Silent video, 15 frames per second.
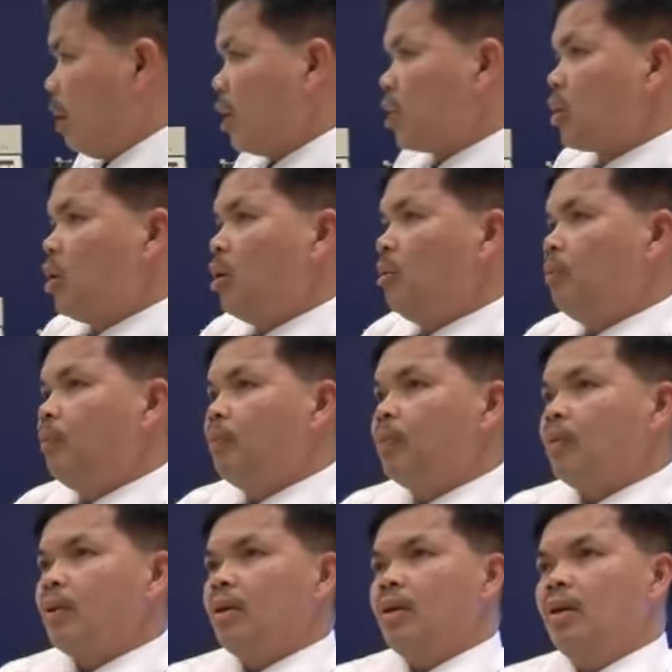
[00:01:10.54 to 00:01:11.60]
microscope.
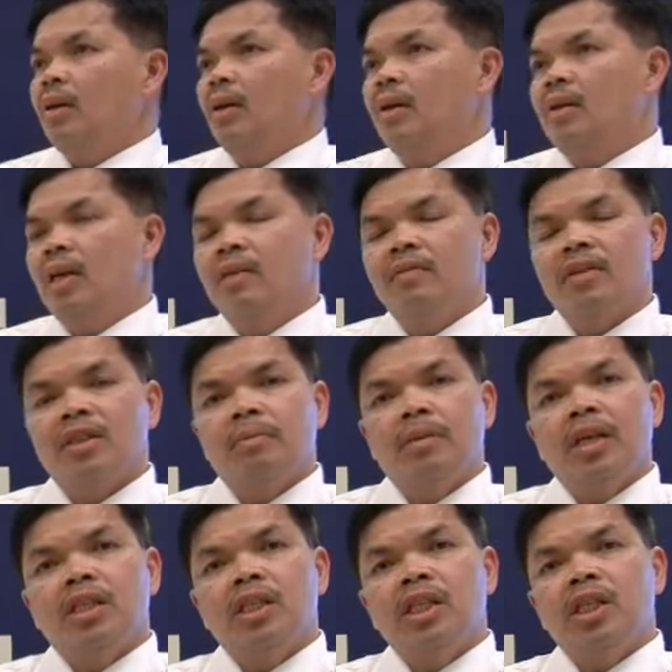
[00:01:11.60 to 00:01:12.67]
It gives us
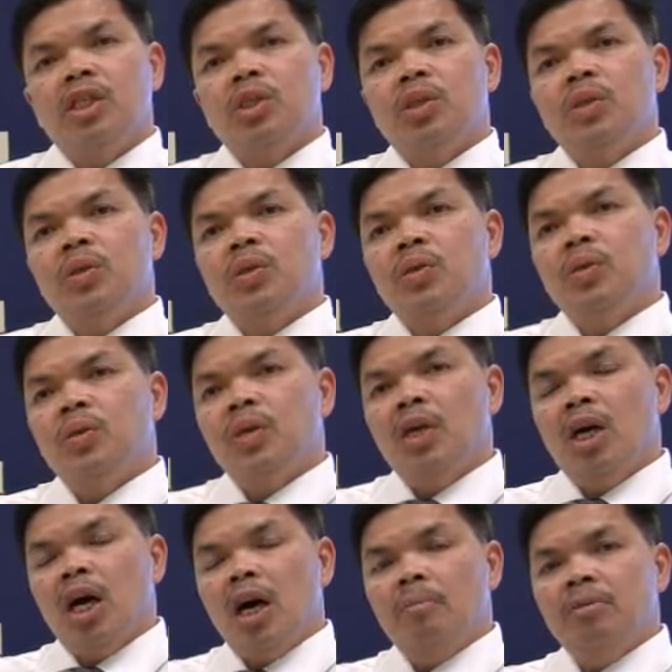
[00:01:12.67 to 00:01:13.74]
ability to
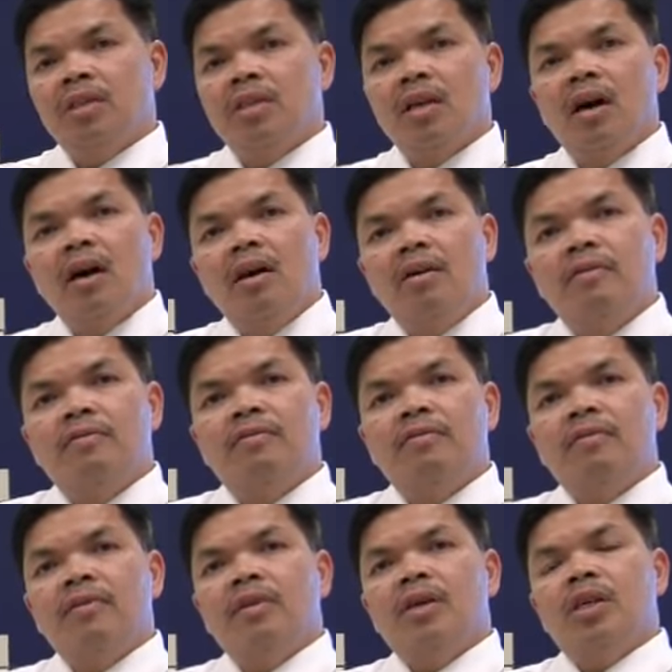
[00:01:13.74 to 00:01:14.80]
observe,
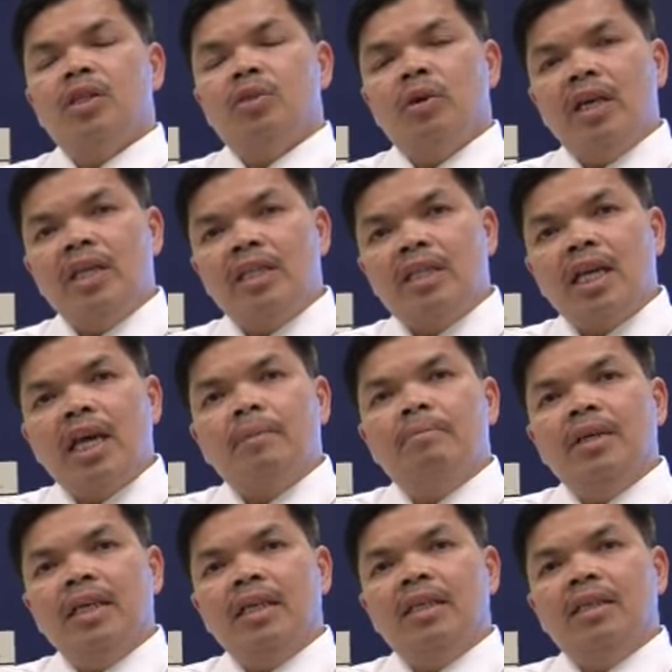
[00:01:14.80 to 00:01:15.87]
to
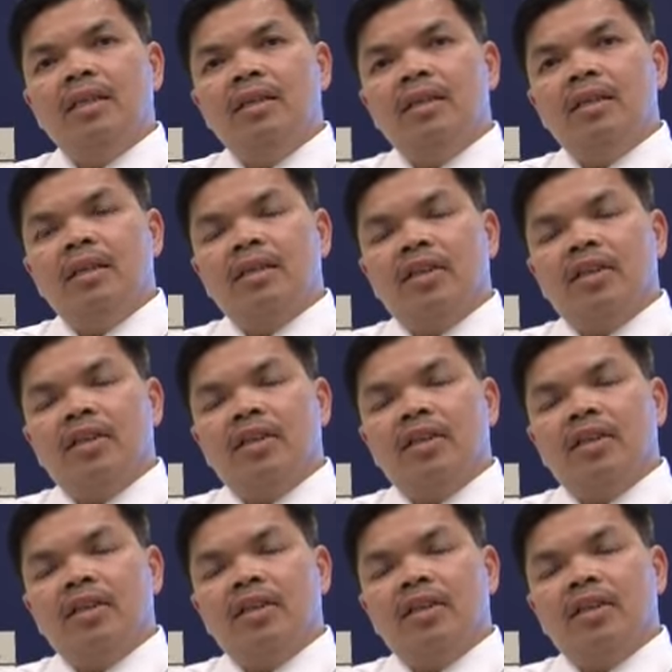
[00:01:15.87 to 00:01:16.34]
examine the